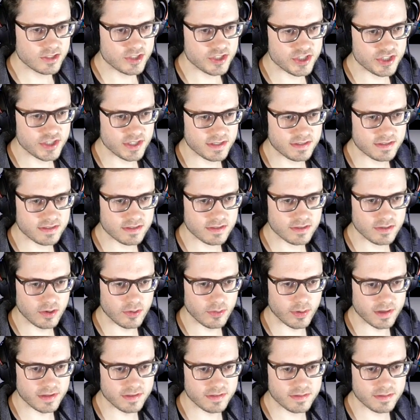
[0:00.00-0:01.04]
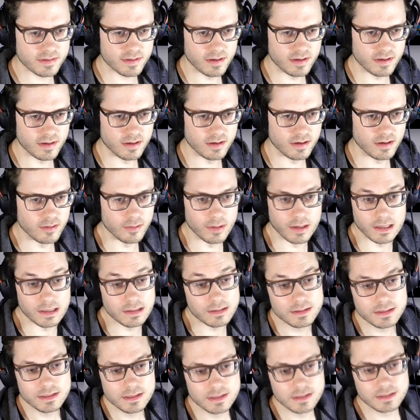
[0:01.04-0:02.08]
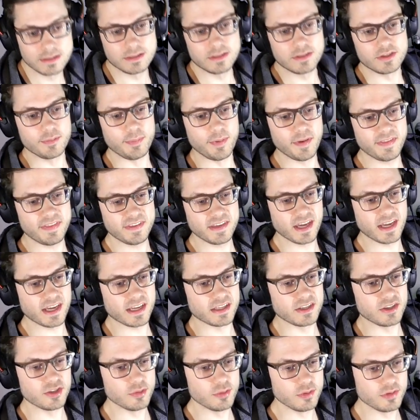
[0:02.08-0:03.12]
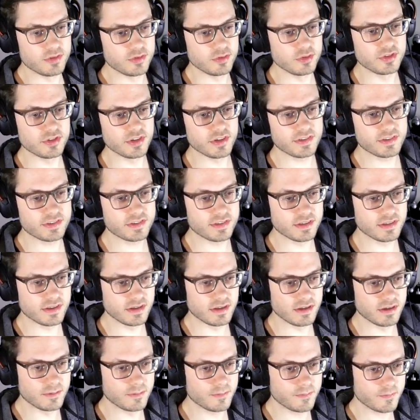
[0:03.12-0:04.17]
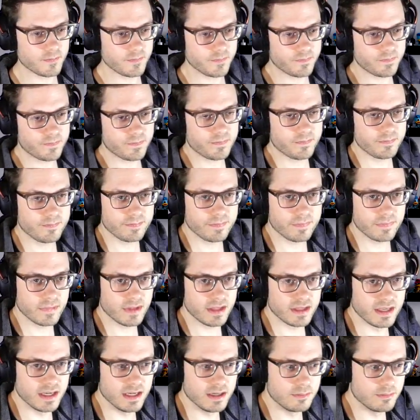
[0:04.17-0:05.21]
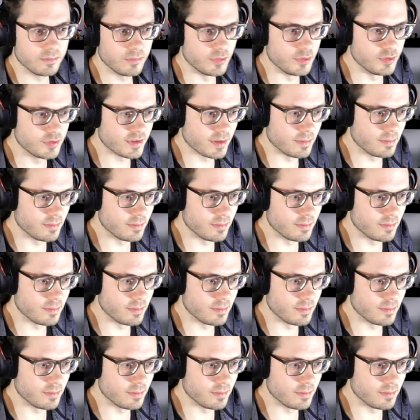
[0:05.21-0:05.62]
Shit, alright. Uh, well, the best thing I can do is to just... Uh, yeah, do